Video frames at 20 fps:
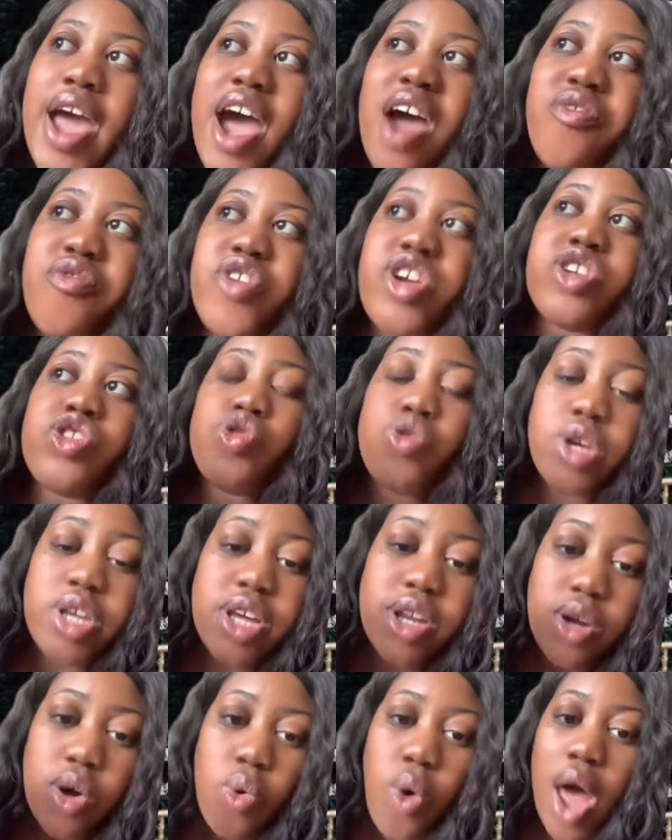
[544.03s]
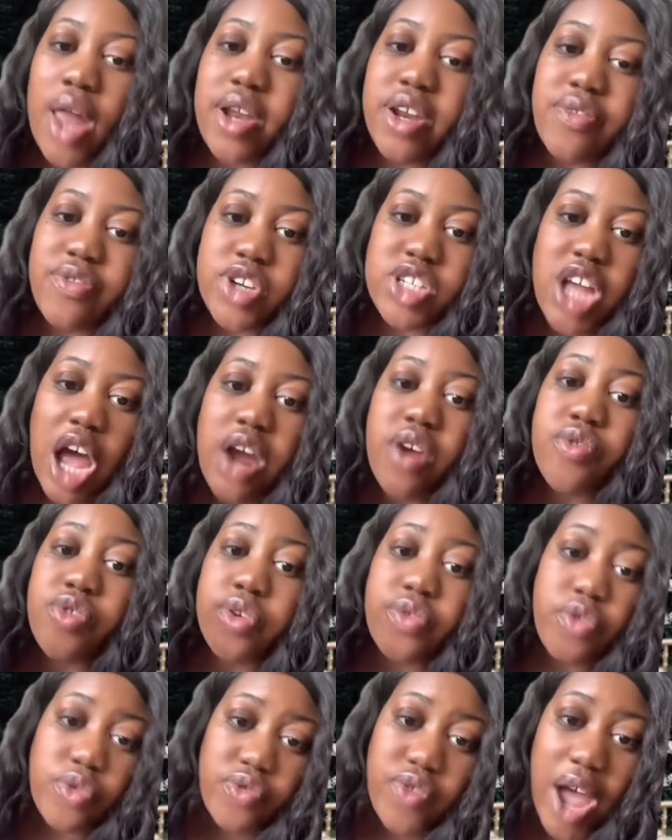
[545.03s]
average, you can get a quality photographer
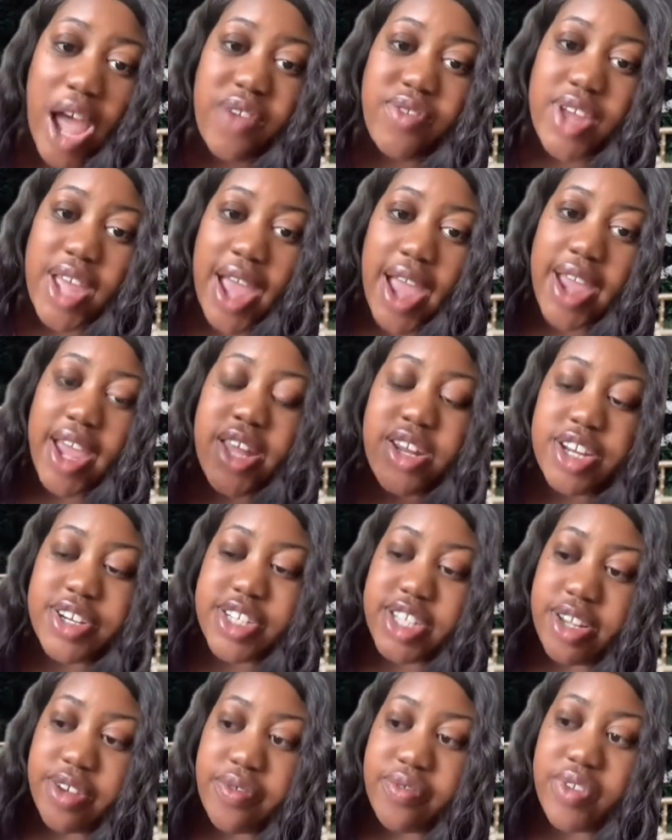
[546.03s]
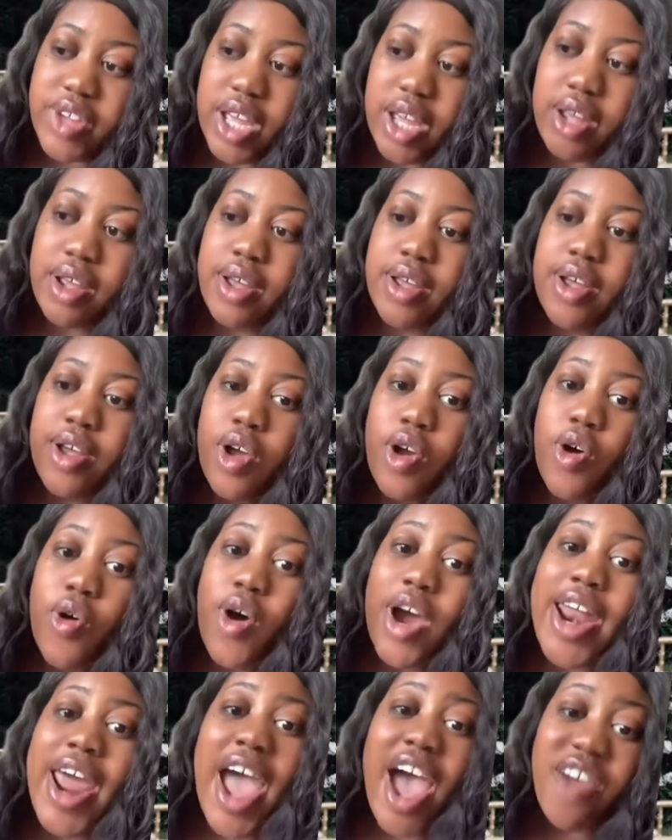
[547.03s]
for $5,000 in the DMV.
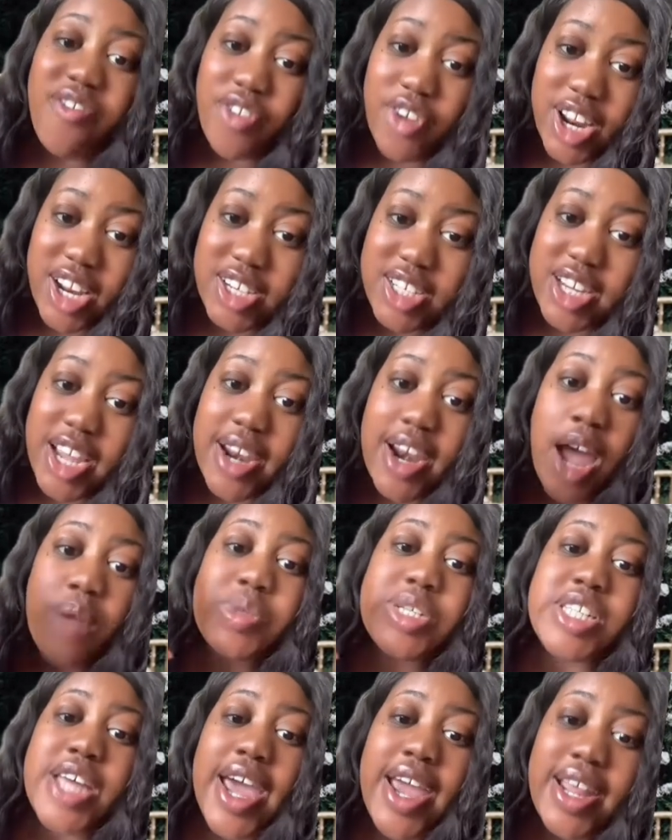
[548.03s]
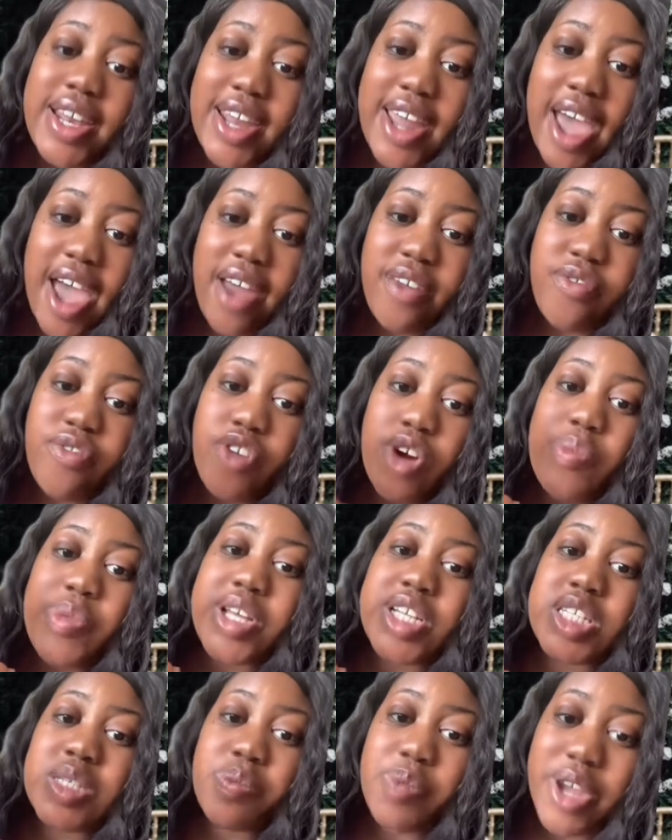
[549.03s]
On average. And I'm saying that from
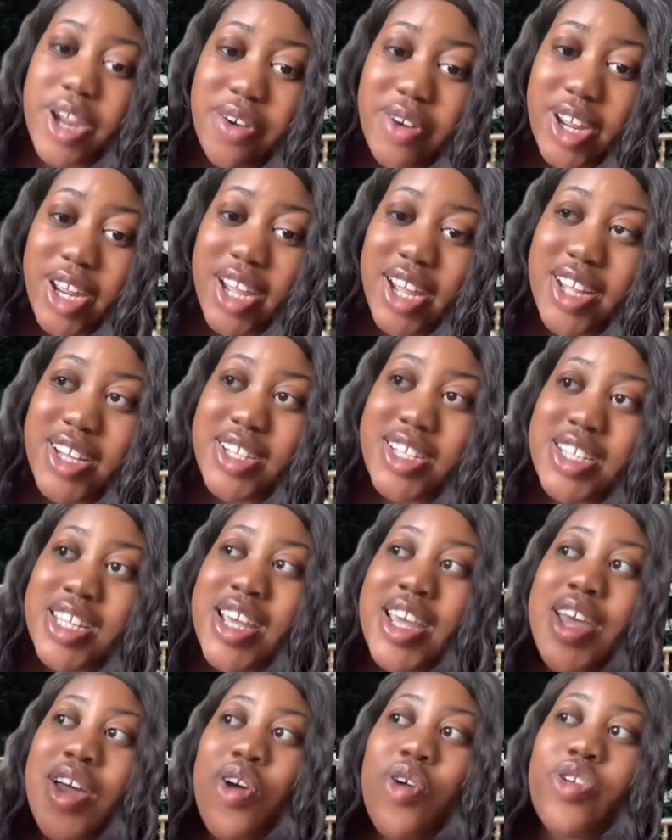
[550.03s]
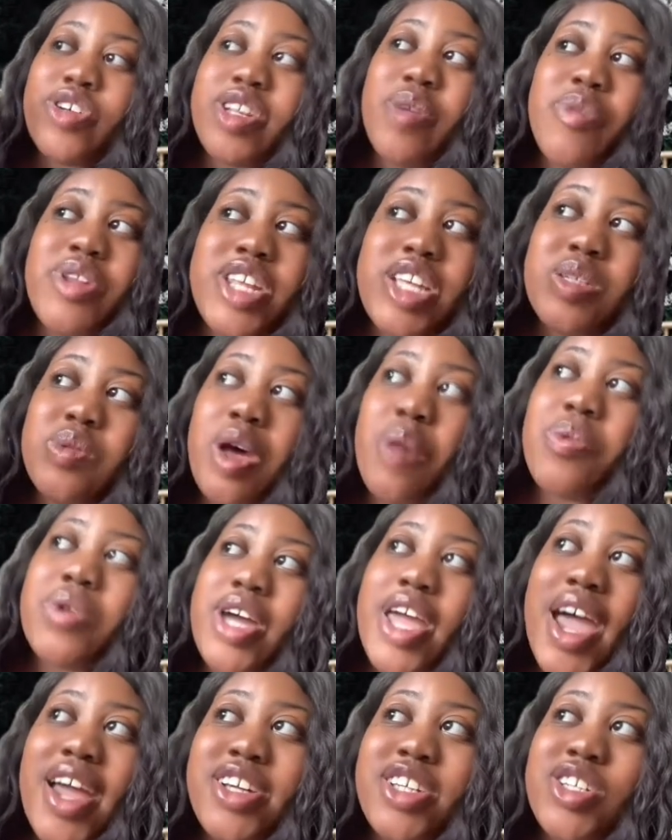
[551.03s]
experience. Some of these
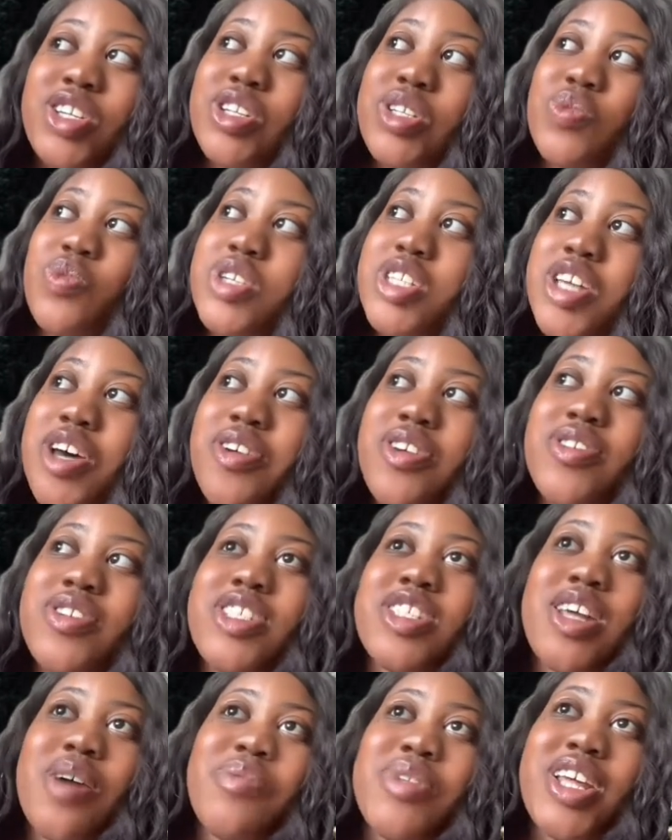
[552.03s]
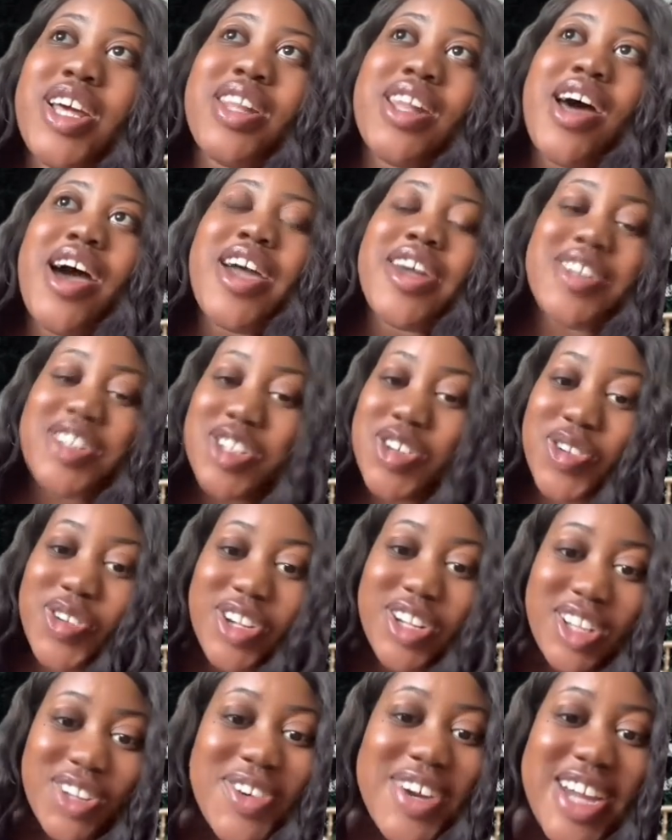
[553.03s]
publications will tell you something like 2 to
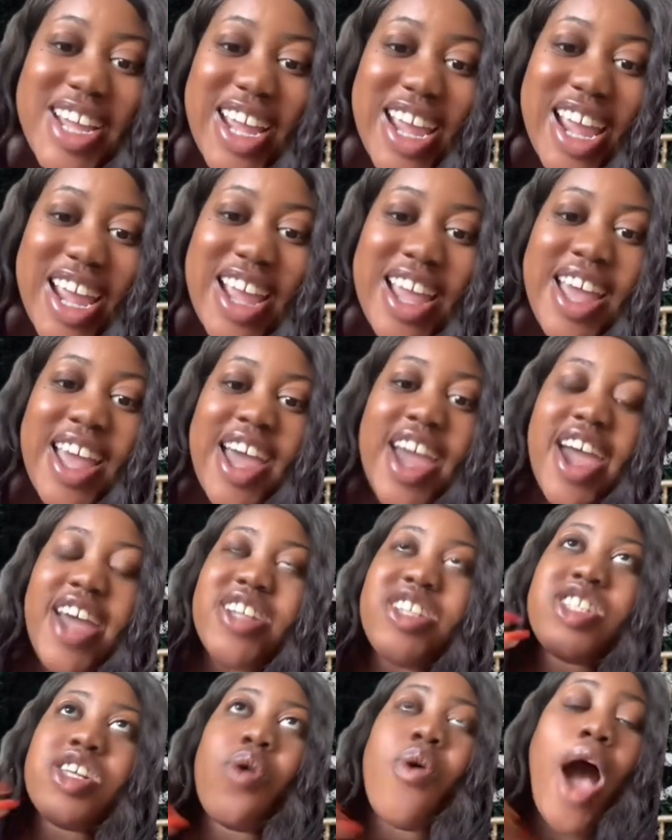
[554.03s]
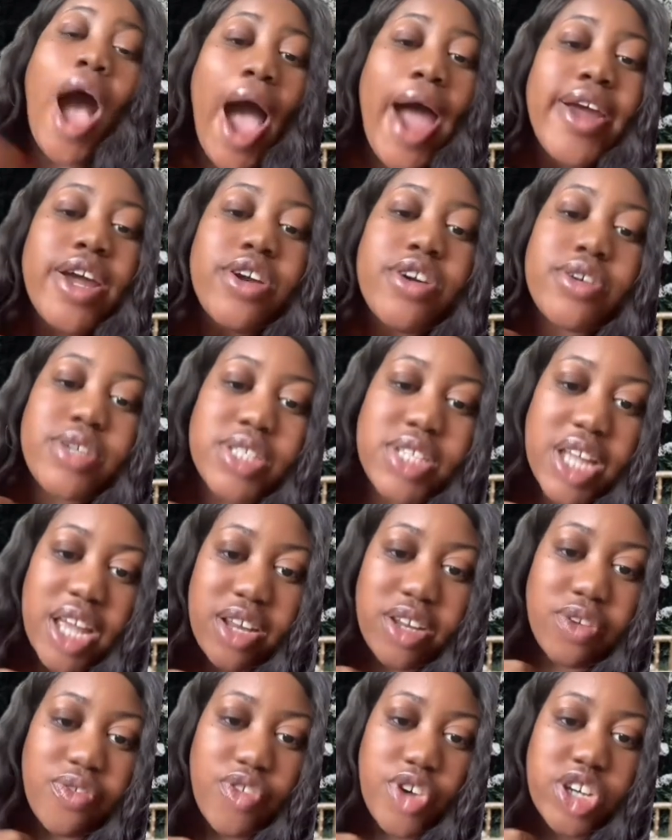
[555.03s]
3. And so I
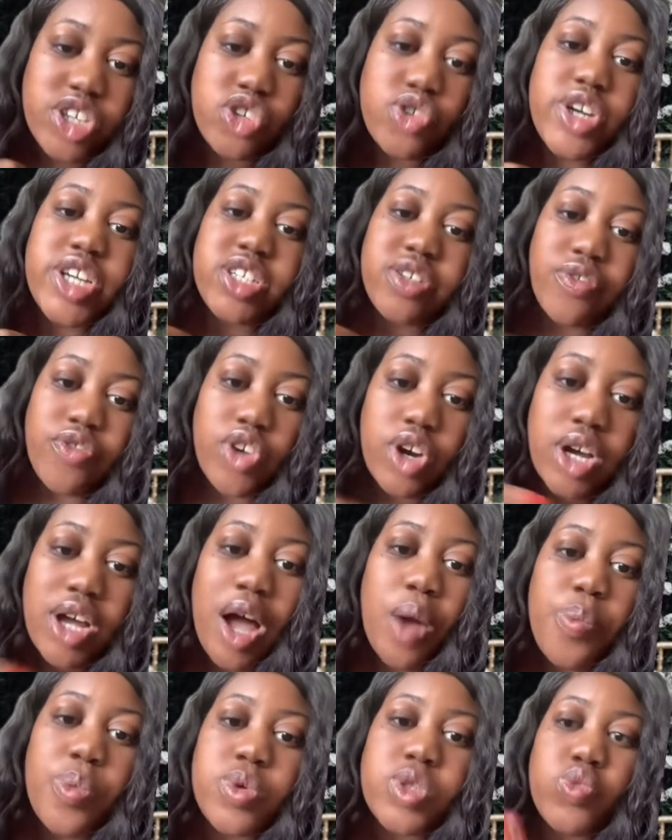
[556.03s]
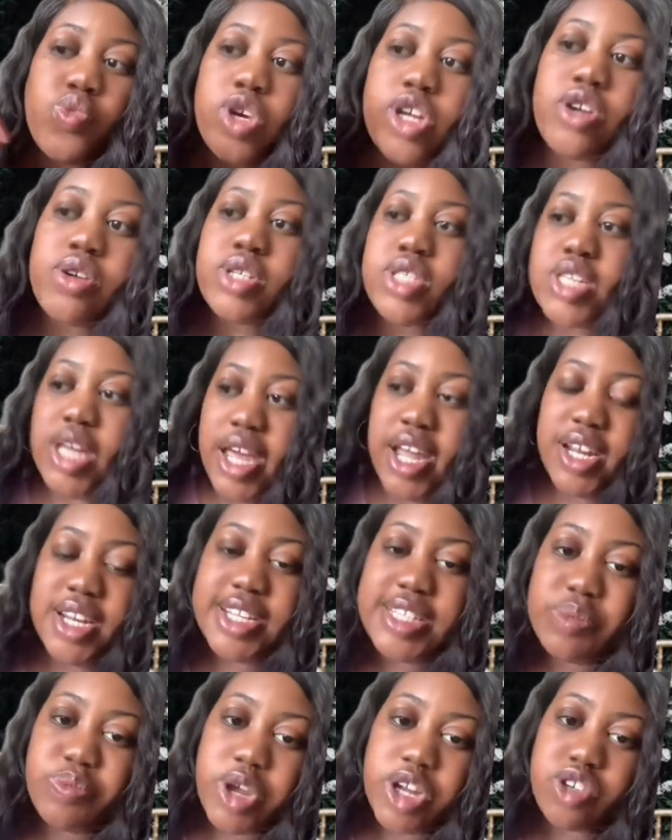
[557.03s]
understand the frustration for couples when you're seeing
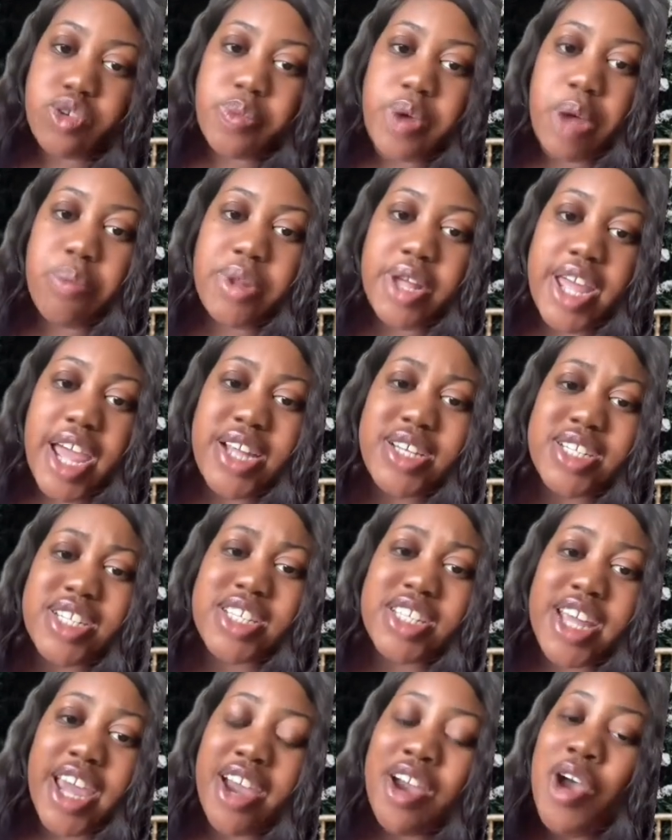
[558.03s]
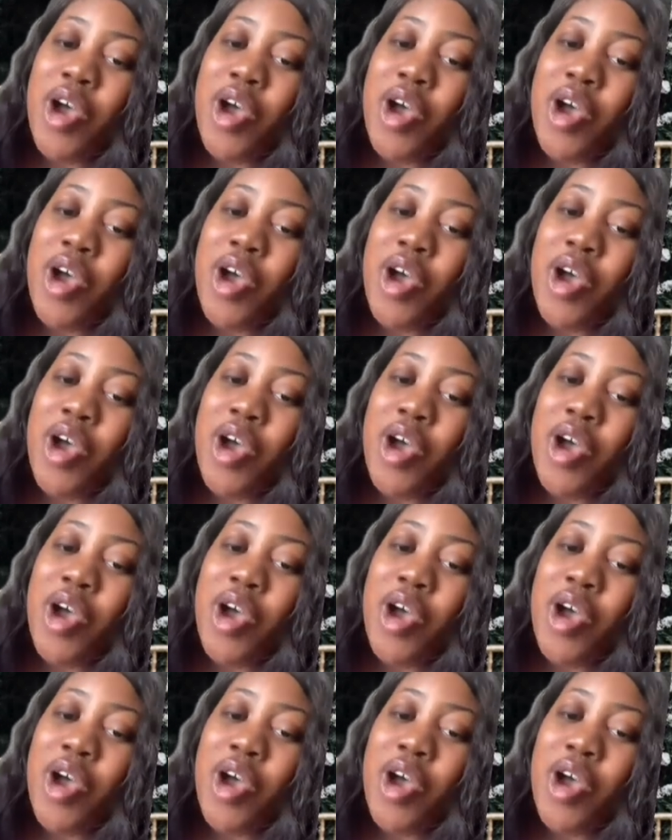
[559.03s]
this major publication saying,